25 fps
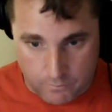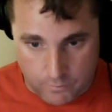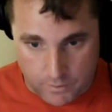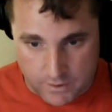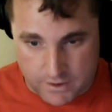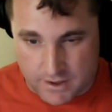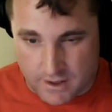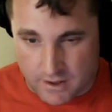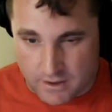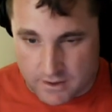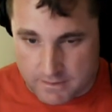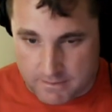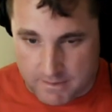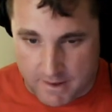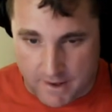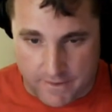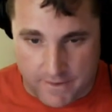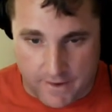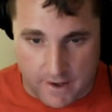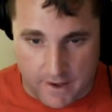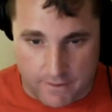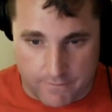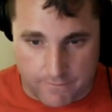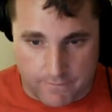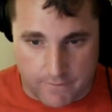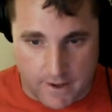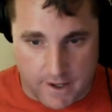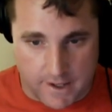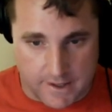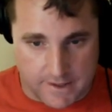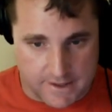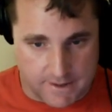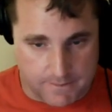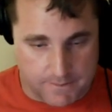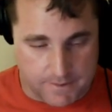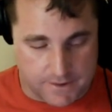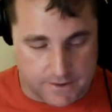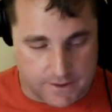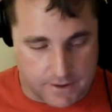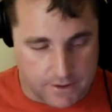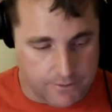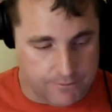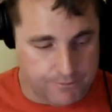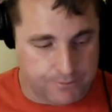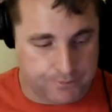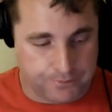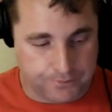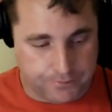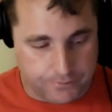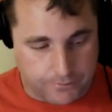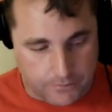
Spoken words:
We talked about that on Friday's episode.